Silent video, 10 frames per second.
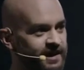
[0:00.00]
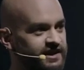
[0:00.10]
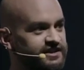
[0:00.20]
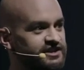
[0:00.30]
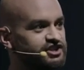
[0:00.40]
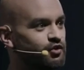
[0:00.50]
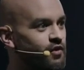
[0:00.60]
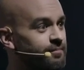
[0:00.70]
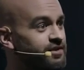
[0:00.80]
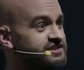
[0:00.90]
the term
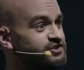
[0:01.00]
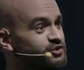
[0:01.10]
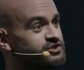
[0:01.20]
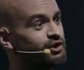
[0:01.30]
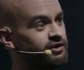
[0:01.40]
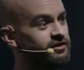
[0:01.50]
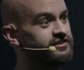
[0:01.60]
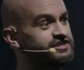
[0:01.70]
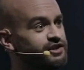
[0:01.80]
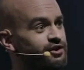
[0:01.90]
flagship killer
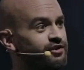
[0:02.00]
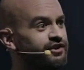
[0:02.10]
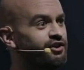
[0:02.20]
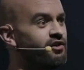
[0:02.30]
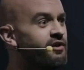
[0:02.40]
for